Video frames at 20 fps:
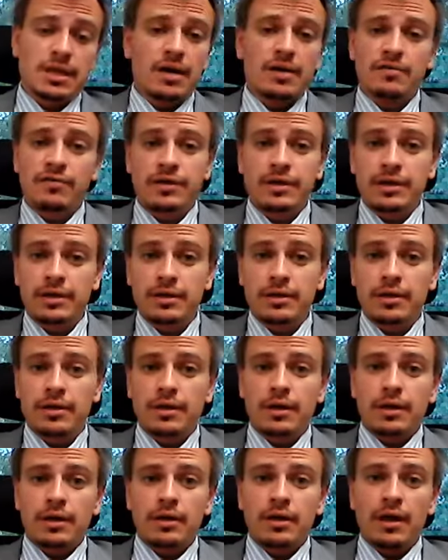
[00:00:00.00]
Every
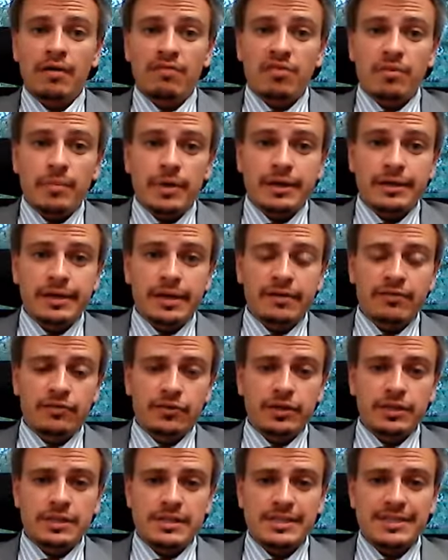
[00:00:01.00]
government,
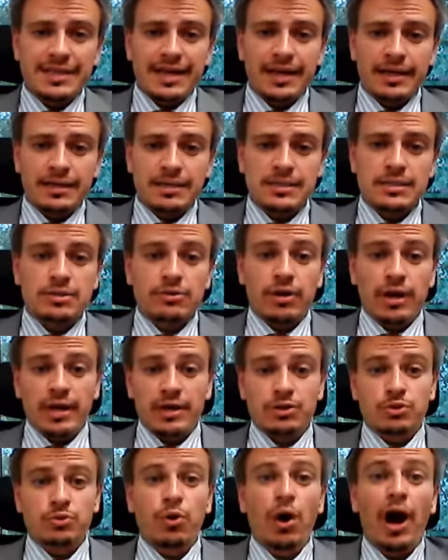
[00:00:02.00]
every state is trying
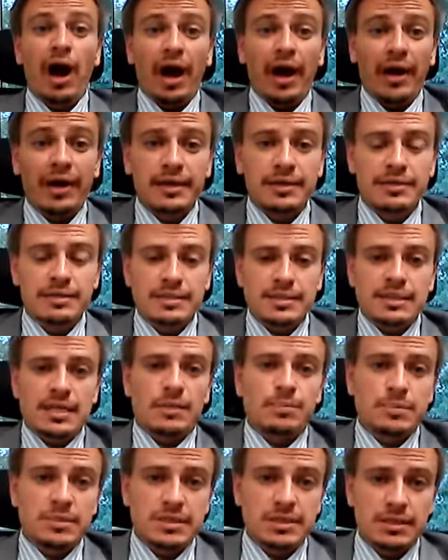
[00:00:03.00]
to hide the
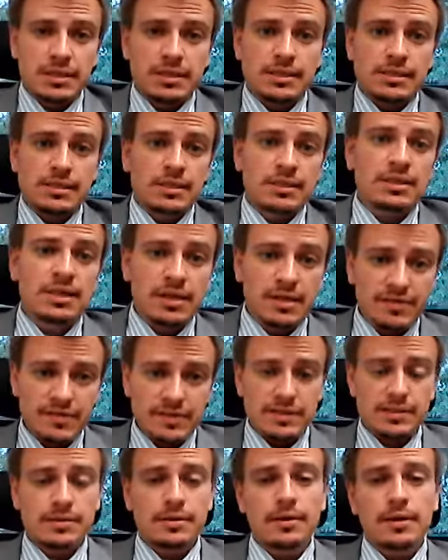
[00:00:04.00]
subsidies it gives,
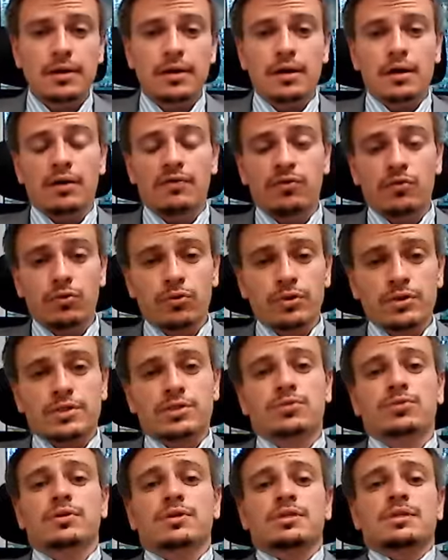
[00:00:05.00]
of course,
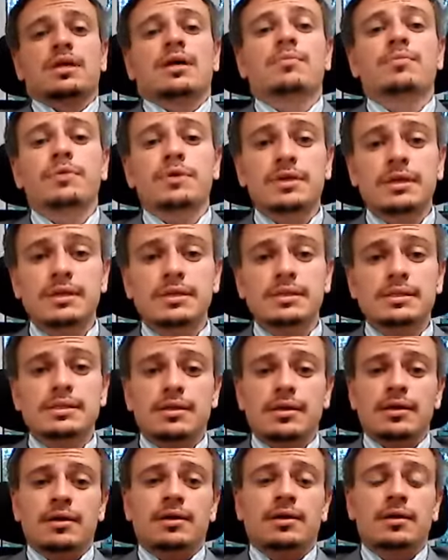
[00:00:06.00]
to its companies,
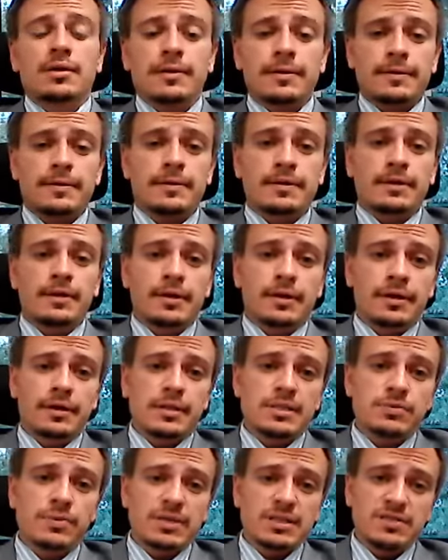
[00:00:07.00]
and
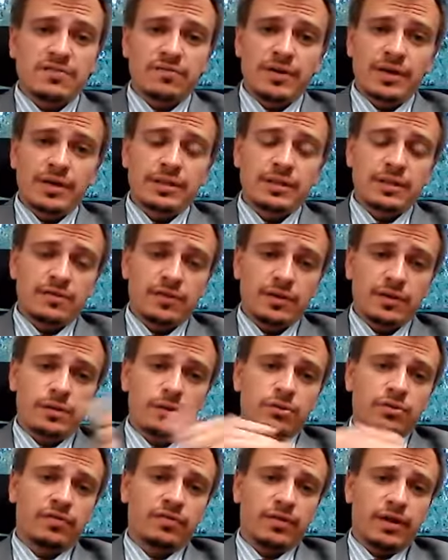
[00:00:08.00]
that's why it's very
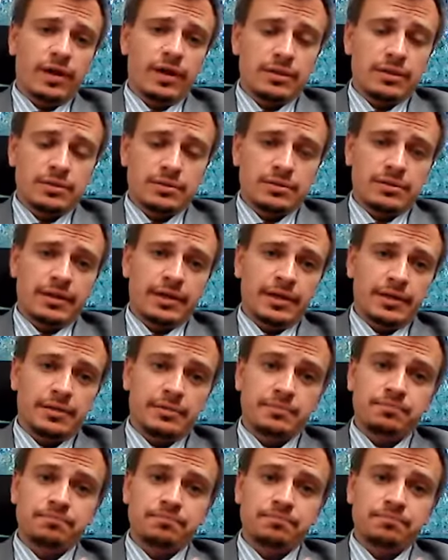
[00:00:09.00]
difficult to find like